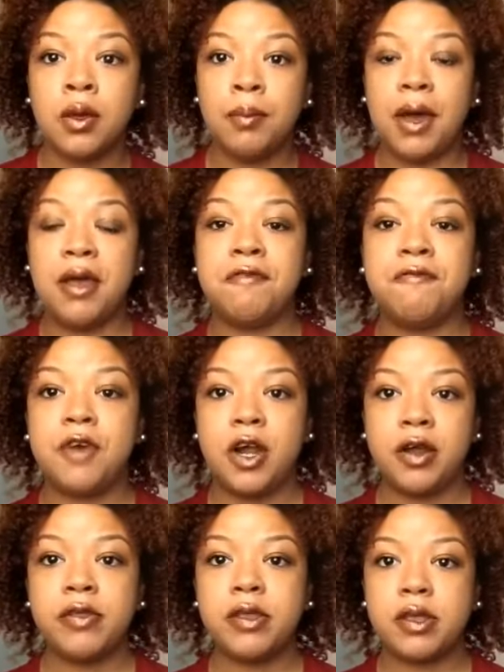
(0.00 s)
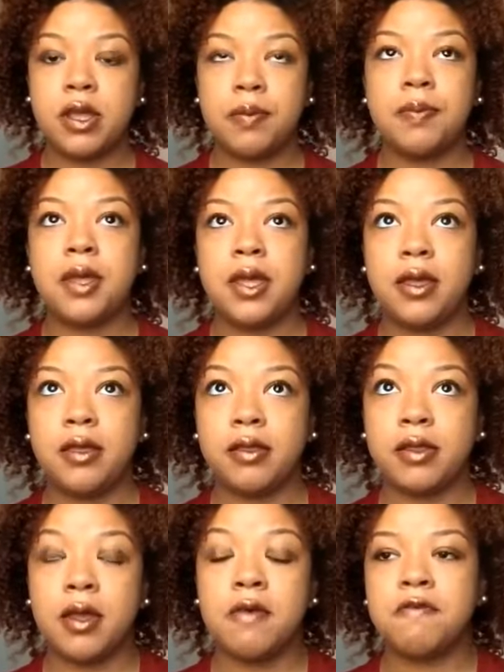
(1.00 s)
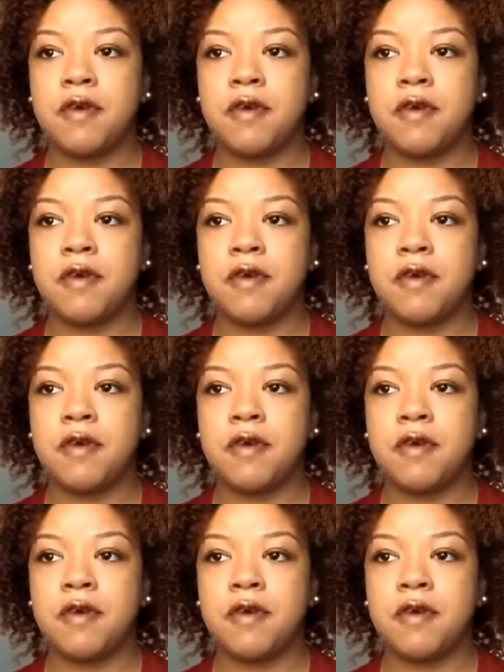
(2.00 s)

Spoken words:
My first tip is